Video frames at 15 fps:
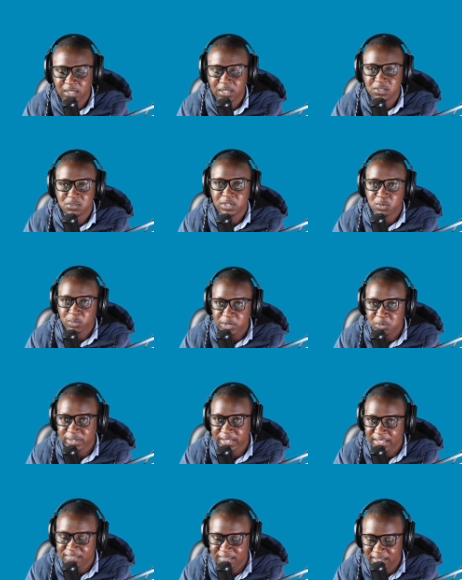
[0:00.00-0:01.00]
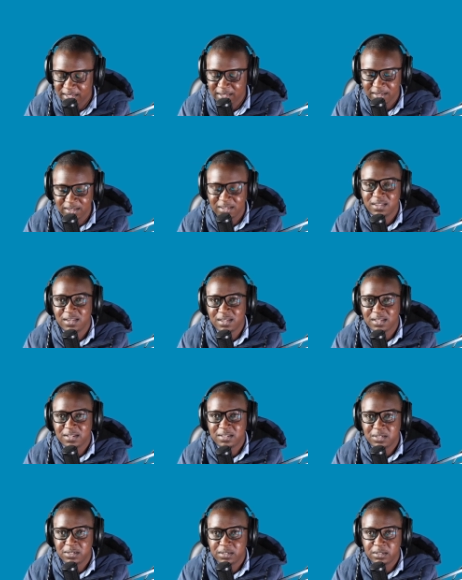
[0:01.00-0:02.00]
So that when you get there,
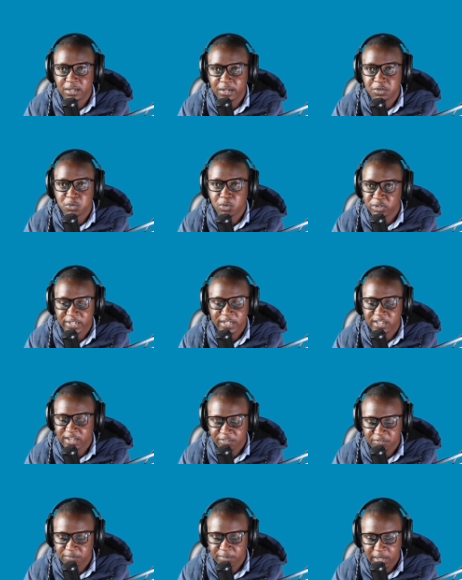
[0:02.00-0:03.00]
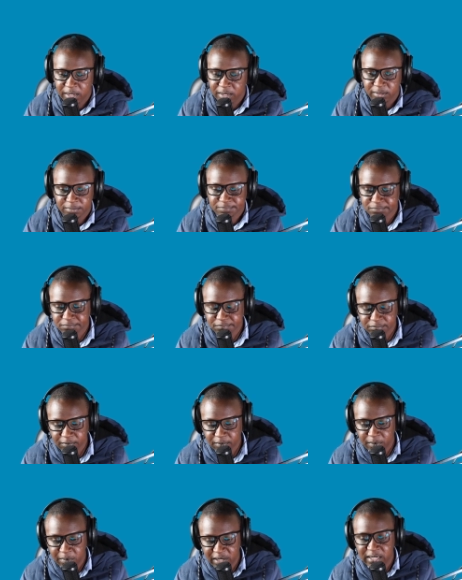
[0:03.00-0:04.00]
then you already have
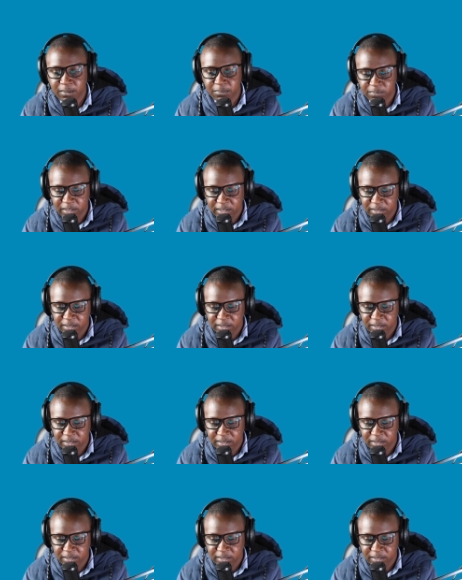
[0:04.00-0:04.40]
made up